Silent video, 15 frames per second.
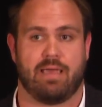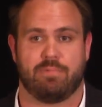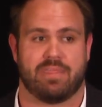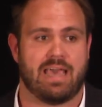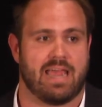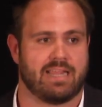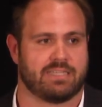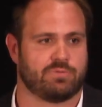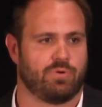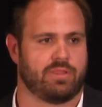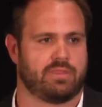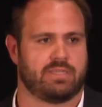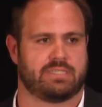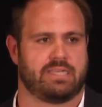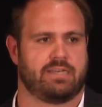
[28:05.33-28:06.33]
I mean, that is
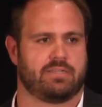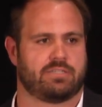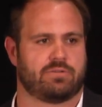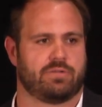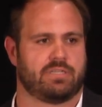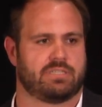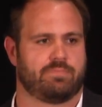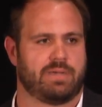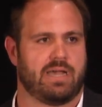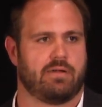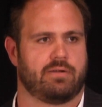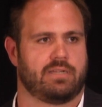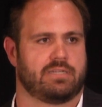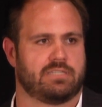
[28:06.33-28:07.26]
what this industry is about.